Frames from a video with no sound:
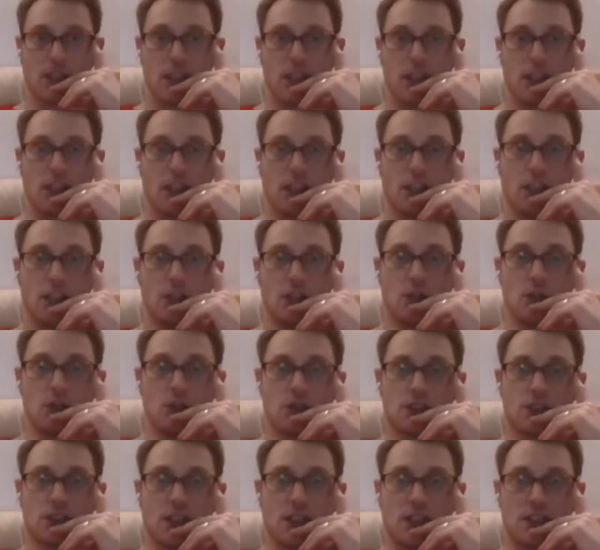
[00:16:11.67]

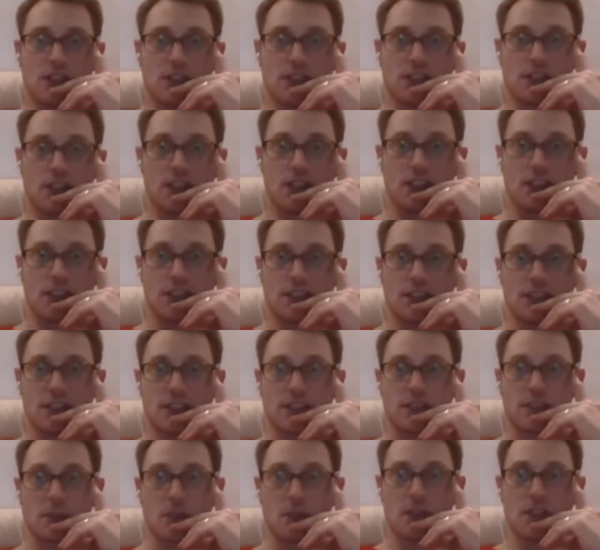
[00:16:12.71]
Clues are the signs that
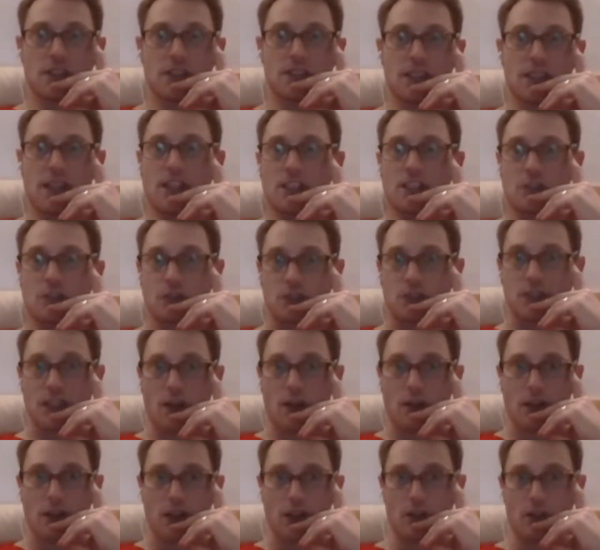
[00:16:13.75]
something sinister is
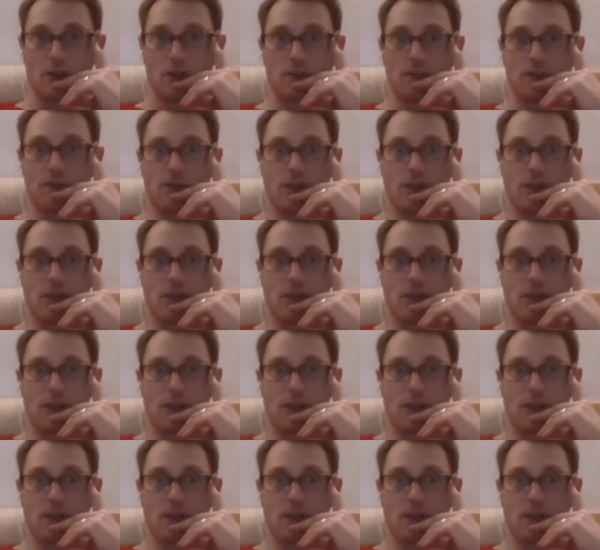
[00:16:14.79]
going on.